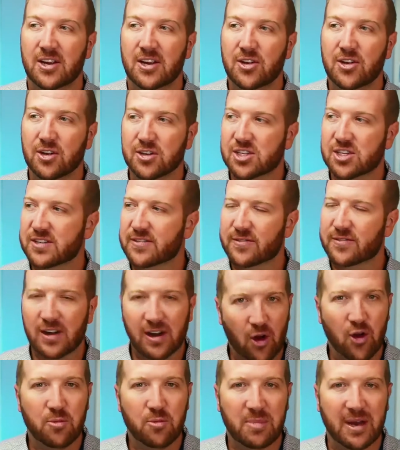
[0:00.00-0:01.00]
not just for
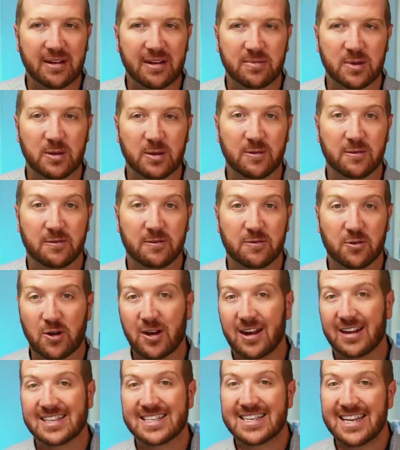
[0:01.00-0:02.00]
our own benefit,
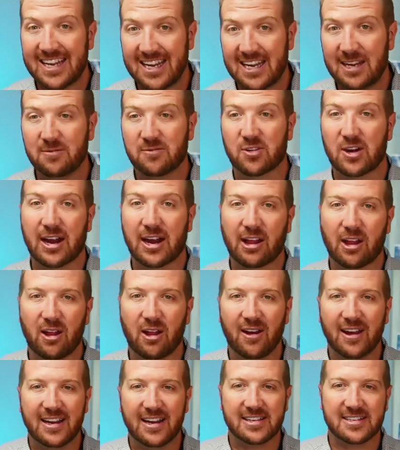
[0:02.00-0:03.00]
for our team, for our
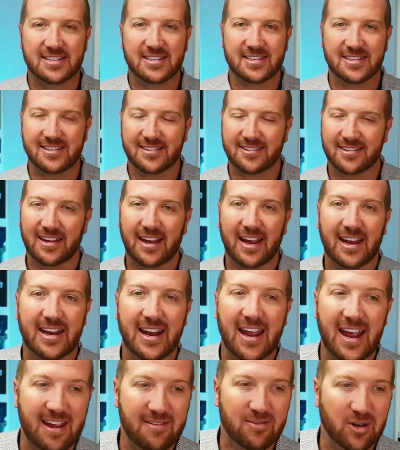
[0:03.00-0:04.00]
clients,
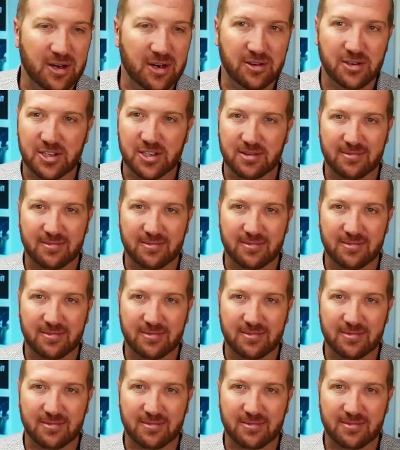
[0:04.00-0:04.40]
and everyone else